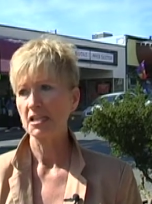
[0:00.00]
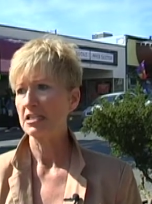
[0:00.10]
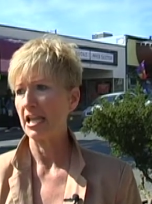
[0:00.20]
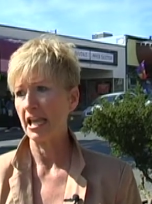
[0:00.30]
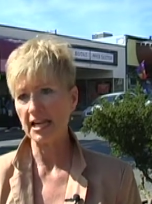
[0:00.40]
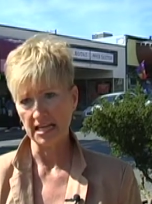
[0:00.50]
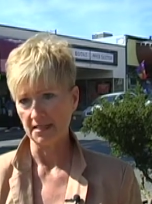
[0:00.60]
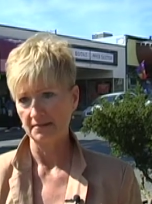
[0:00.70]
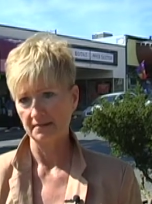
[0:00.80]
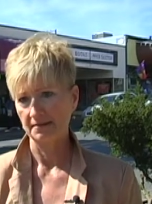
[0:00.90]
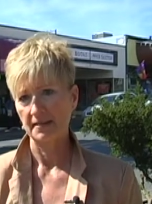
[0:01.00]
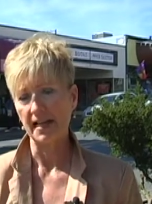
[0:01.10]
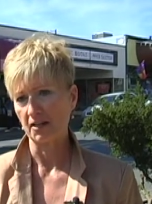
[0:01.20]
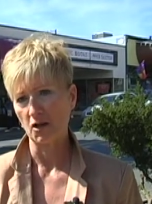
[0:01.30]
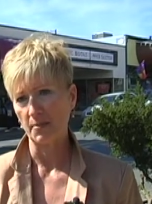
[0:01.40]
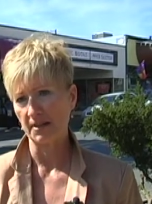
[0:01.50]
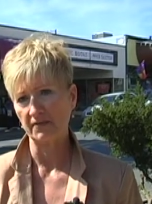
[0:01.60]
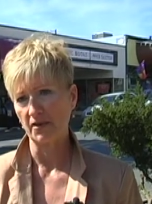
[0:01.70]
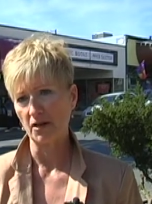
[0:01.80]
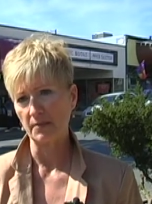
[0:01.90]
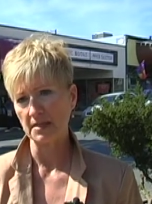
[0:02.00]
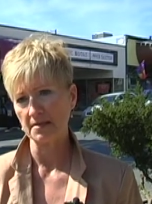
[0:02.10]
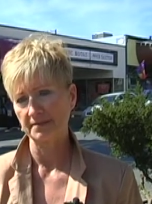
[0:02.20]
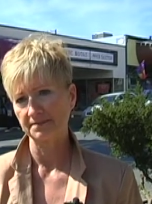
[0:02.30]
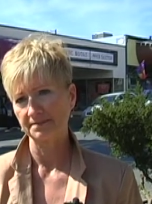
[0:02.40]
to any economic environment.